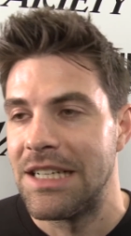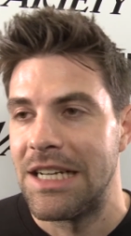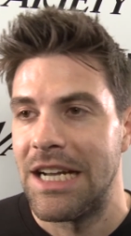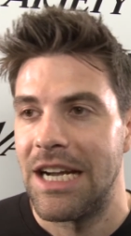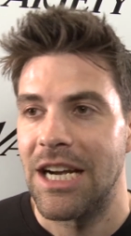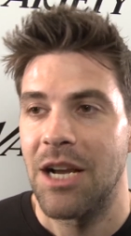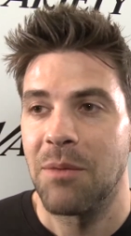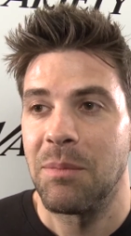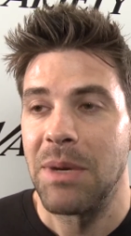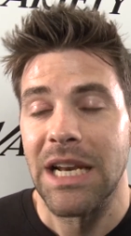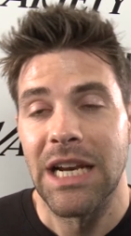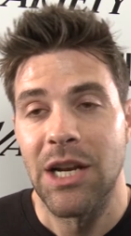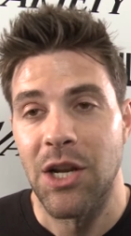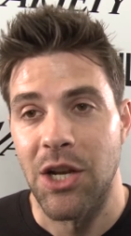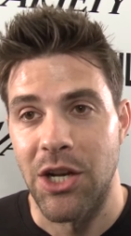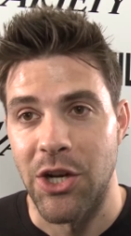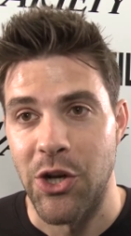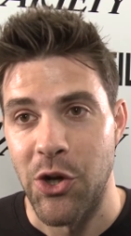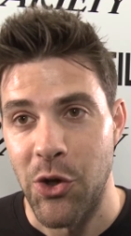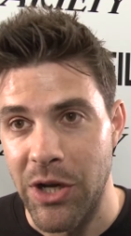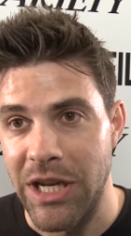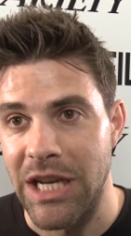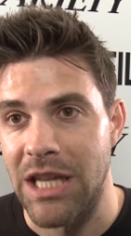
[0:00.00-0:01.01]
I can be a little
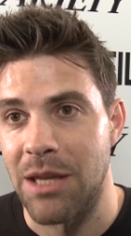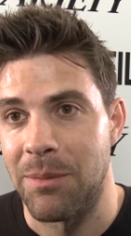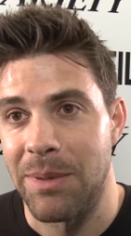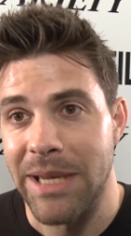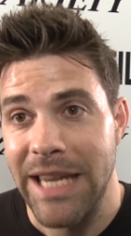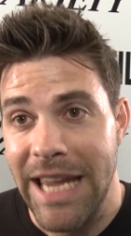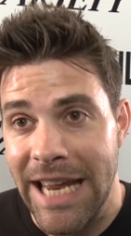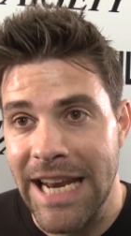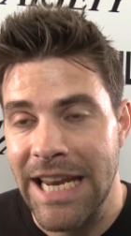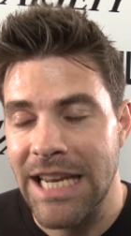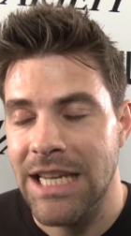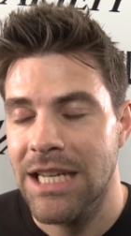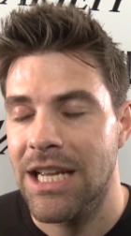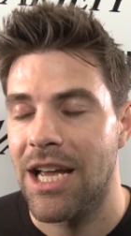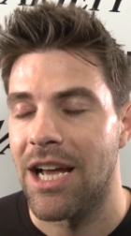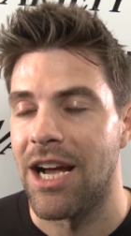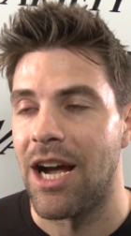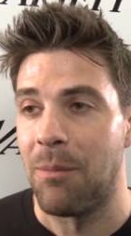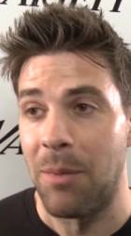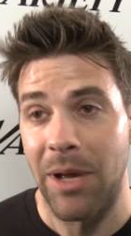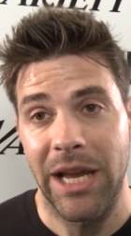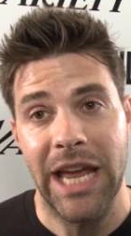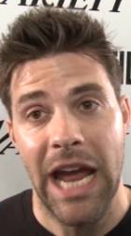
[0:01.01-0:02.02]
annoying at the beginning.
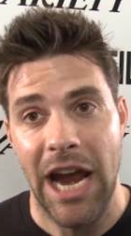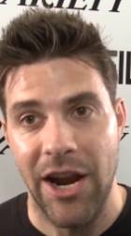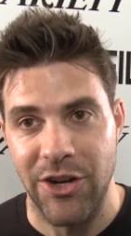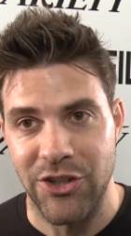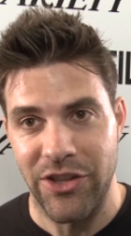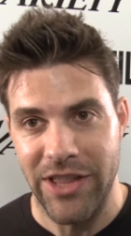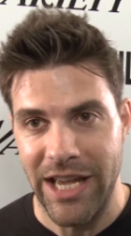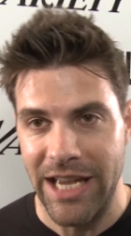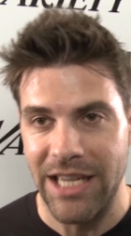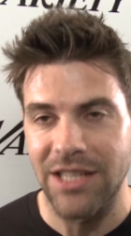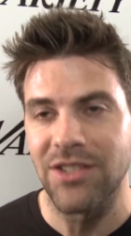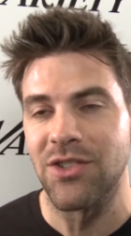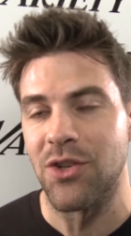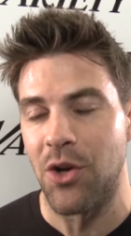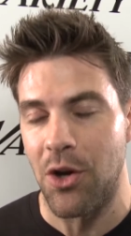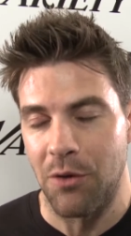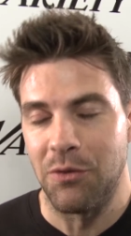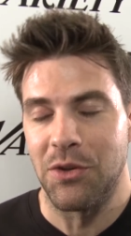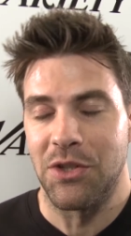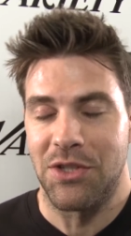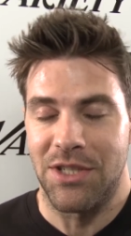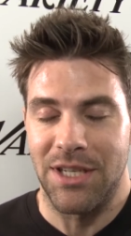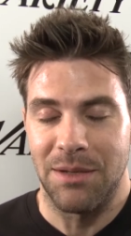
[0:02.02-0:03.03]
Um, my character there is not
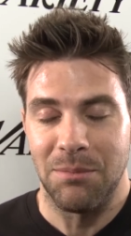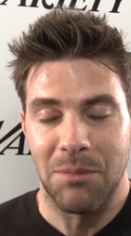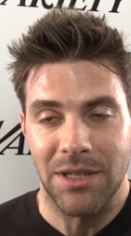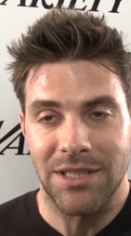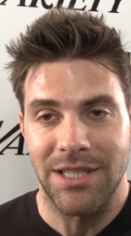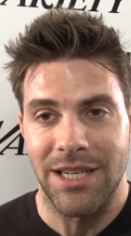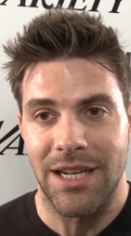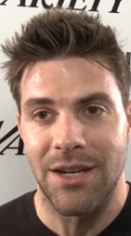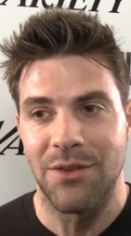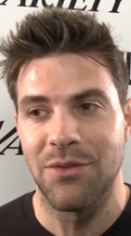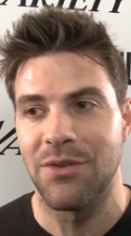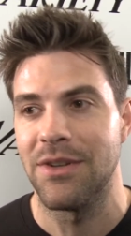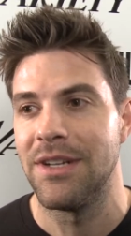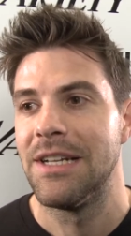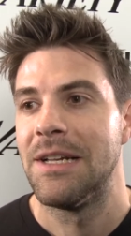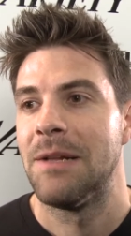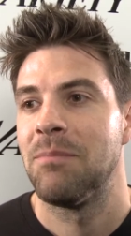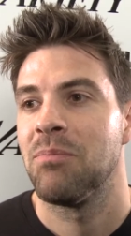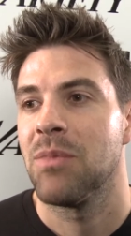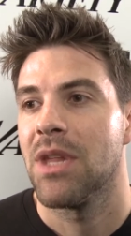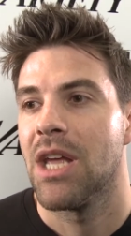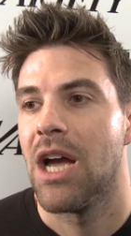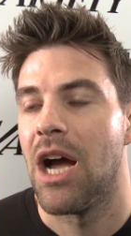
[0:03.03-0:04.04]
obviously myself.
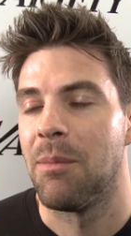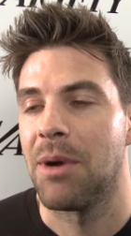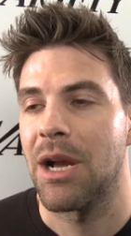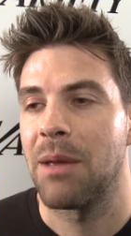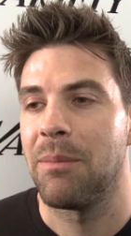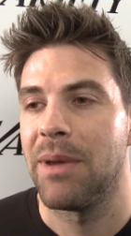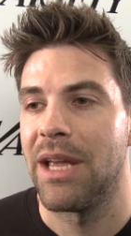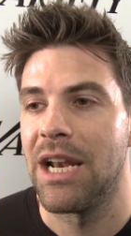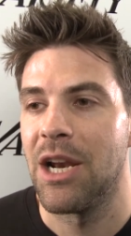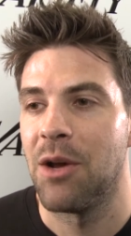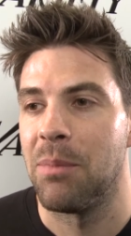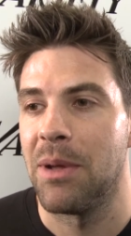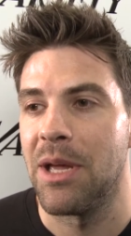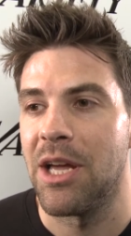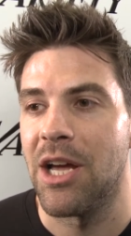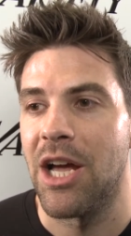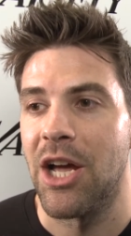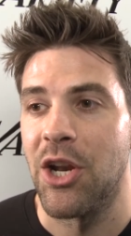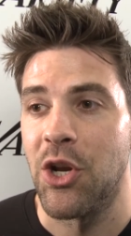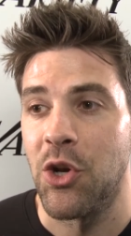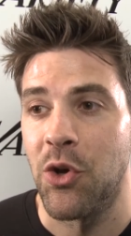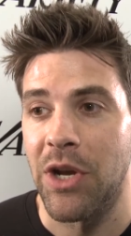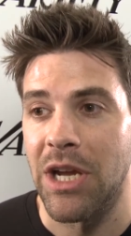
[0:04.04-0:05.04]
Um, I can be a little bit
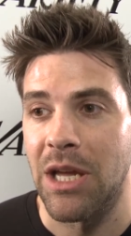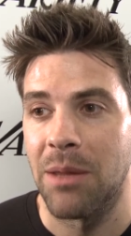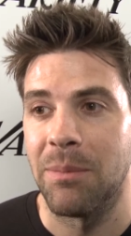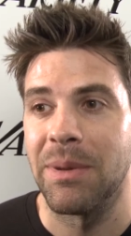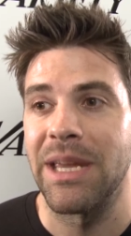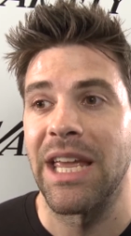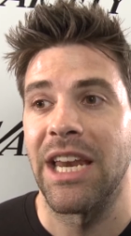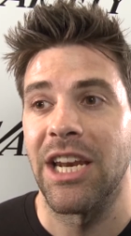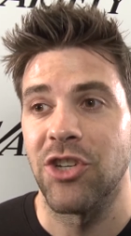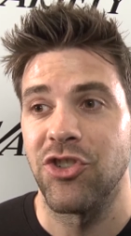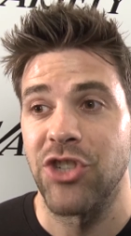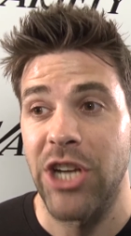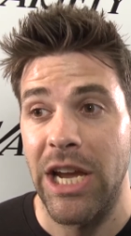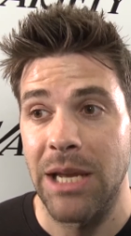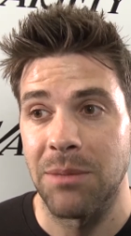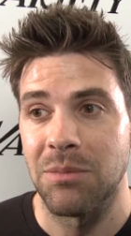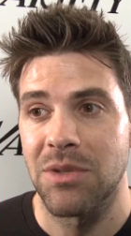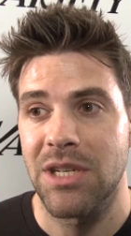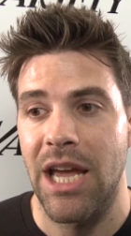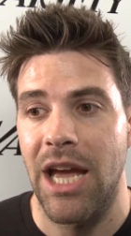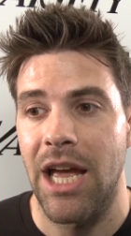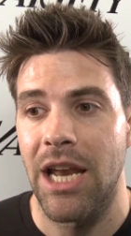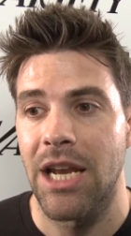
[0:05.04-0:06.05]
annoying at the beginning.
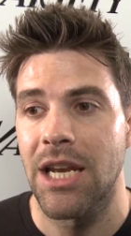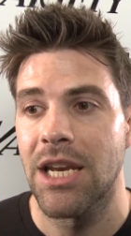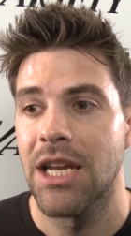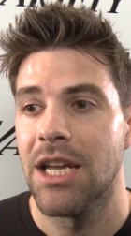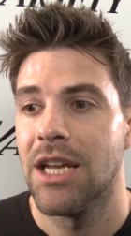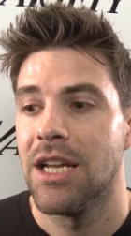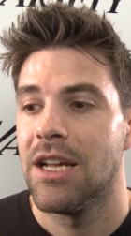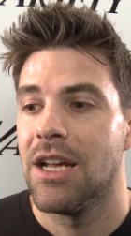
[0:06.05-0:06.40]
James can.